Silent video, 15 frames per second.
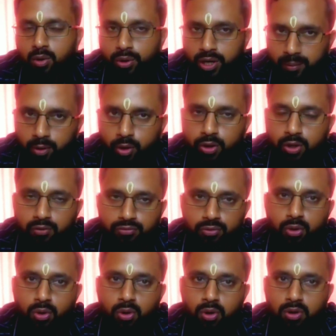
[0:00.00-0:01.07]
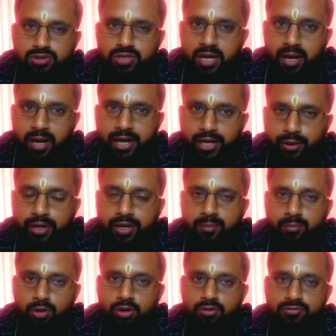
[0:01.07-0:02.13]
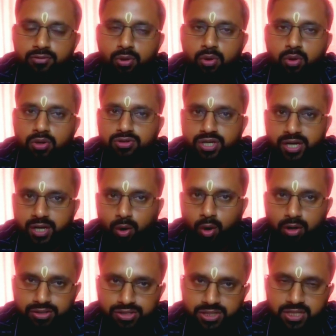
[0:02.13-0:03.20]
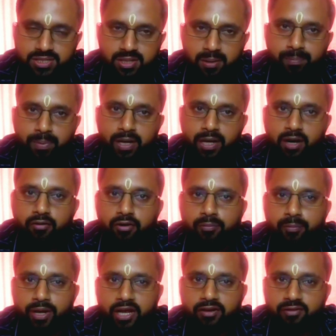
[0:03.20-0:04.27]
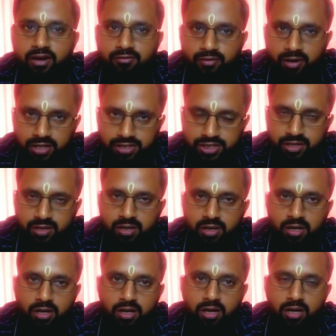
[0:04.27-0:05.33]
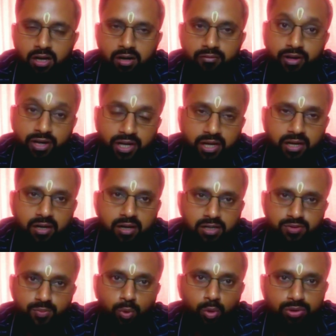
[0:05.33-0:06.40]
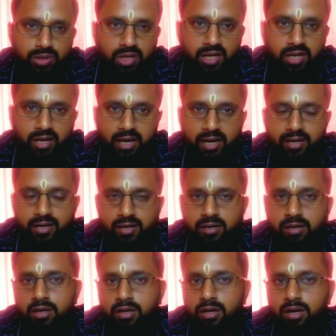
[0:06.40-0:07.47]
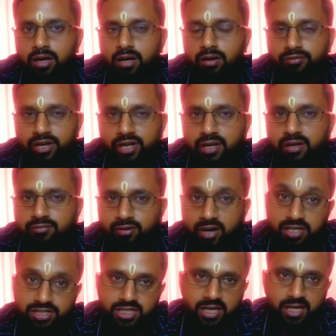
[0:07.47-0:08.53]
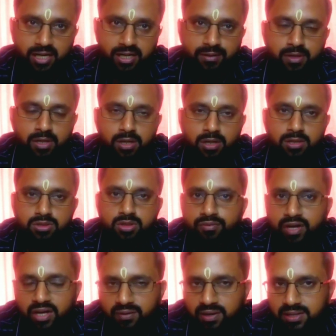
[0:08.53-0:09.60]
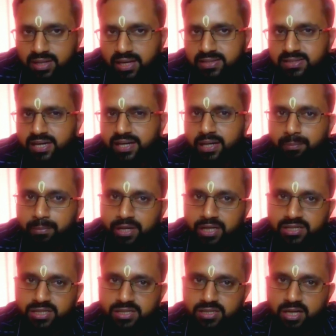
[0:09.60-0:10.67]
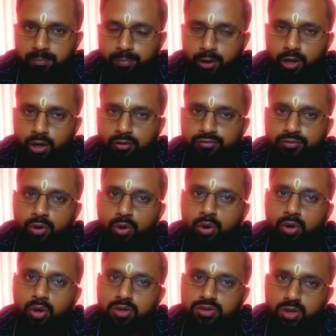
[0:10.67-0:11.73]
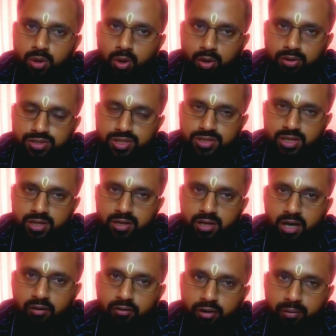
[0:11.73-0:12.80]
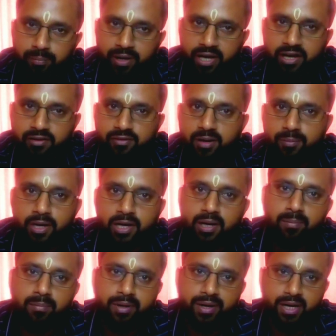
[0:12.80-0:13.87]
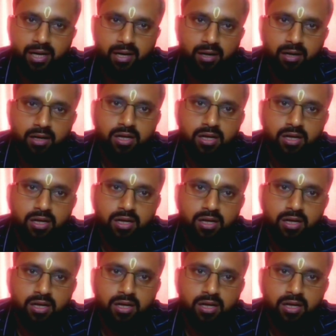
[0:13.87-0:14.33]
good amount of glucose, adequate amount of glucose and oxygen supply, our brain will function very smoothly and very functionally. So whenever there is a diminished supply of glucose or oxygen, our brain will become dull.